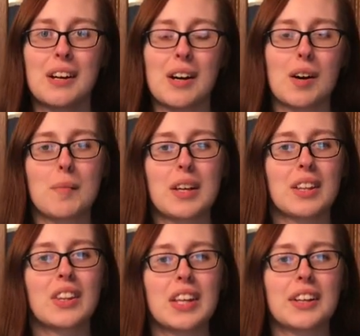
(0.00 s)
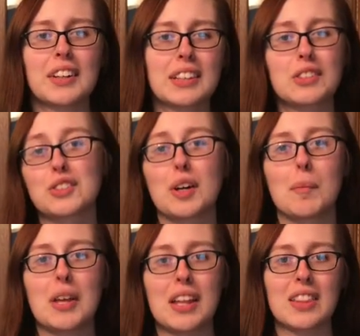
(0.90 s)
um, in the Collector's Club
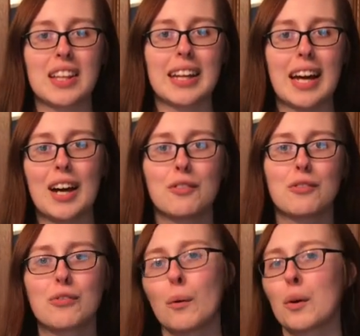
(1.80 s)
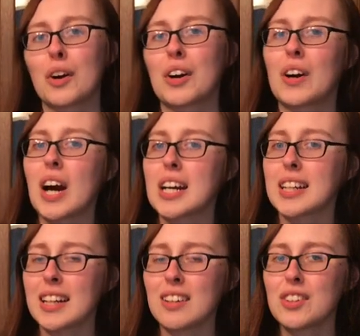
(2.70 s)
tent they had four
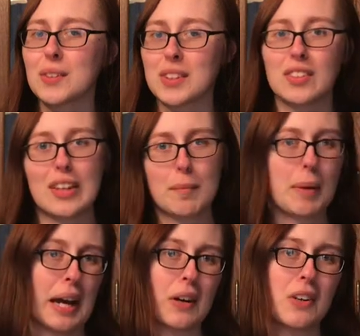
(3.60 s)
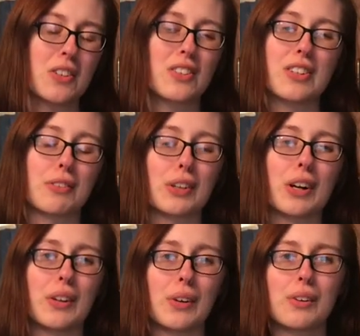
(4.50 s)
Idocus with the same pattern, just different
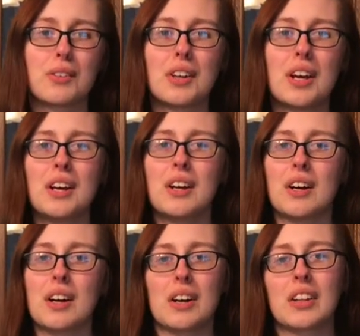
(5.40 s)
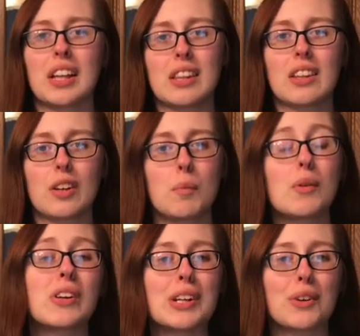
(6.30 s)
colors, uh, that the
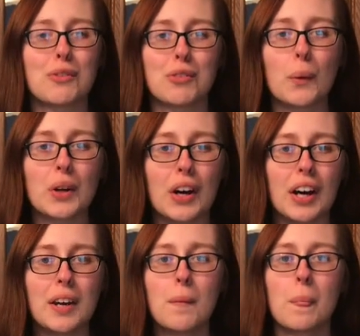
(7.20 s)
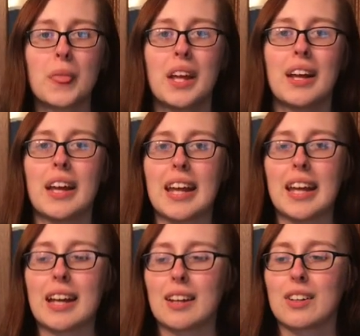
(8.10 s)
community could vote on.
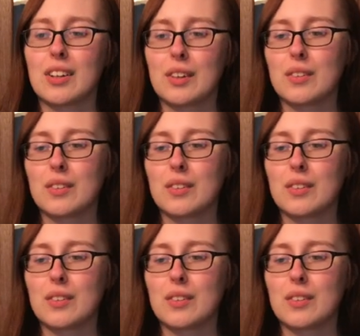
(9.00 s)
And